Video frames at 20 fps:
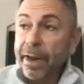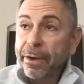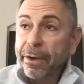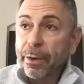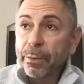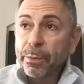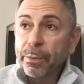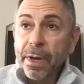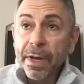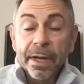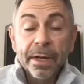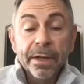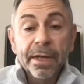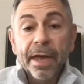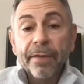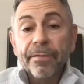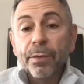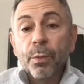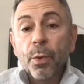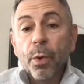know
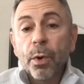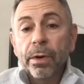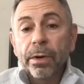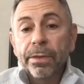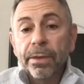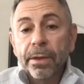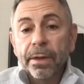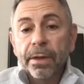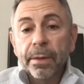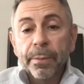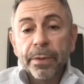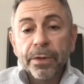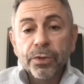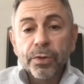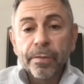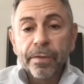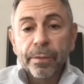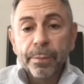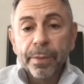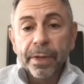Kevin Warren, the
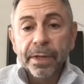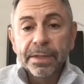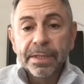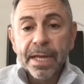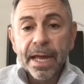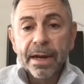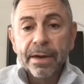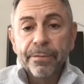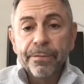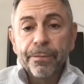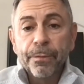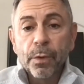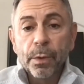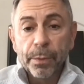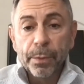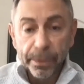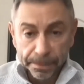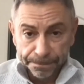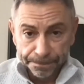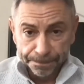commissioner of the Big Ten and
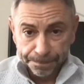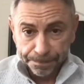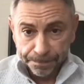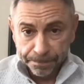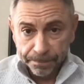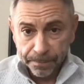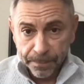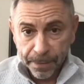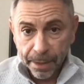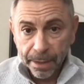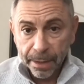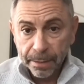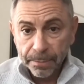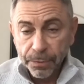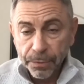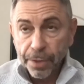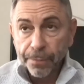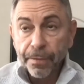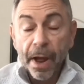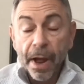former
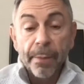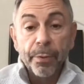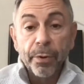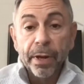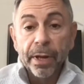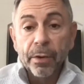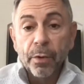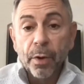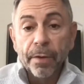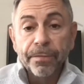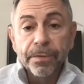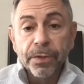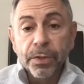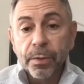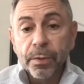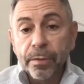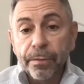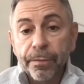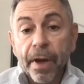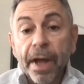chief operating
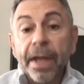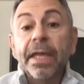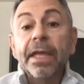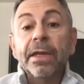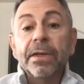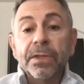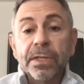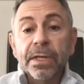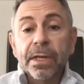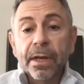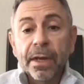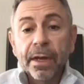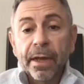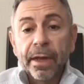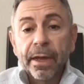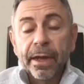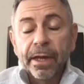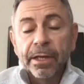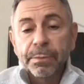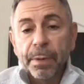officer of the Vikings,
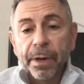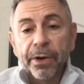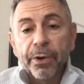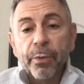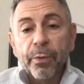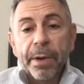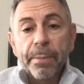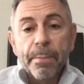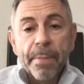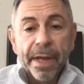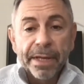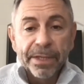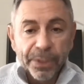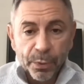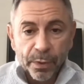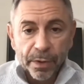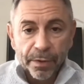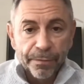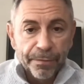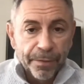has been a great
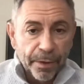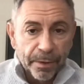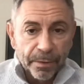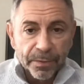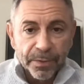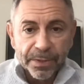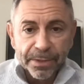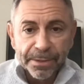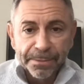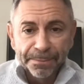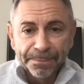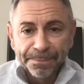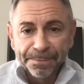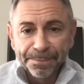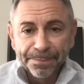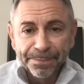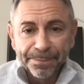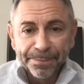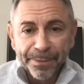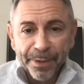mentor of yours
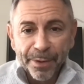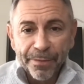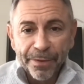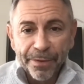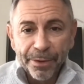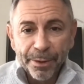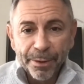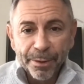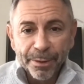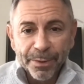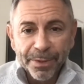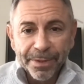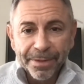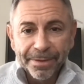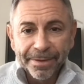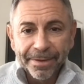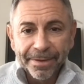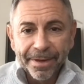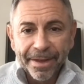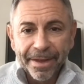over the years,
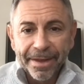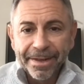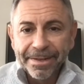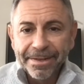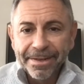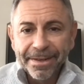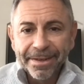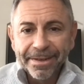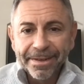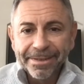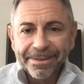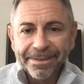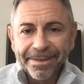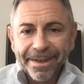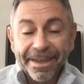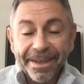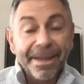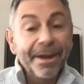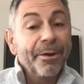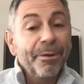and
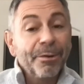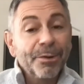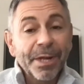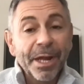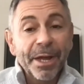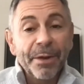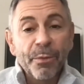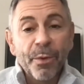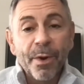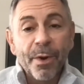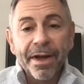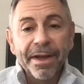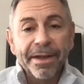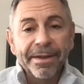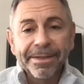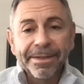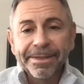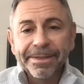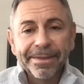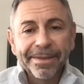I can understand why.
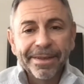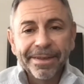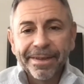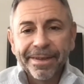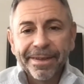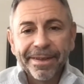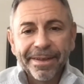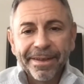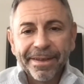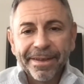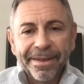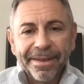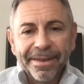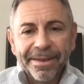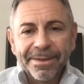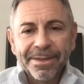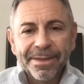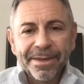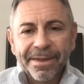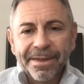
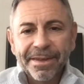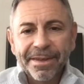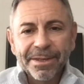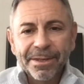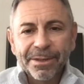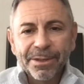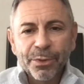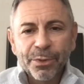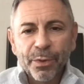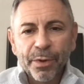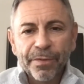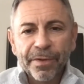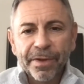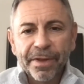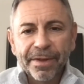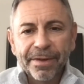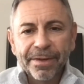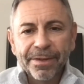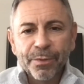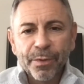He's a terrific
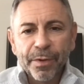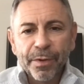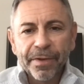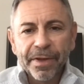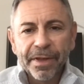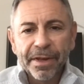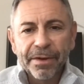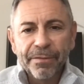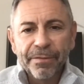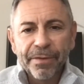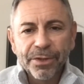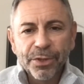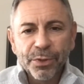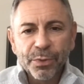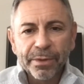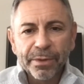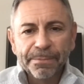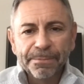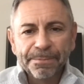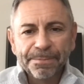individual.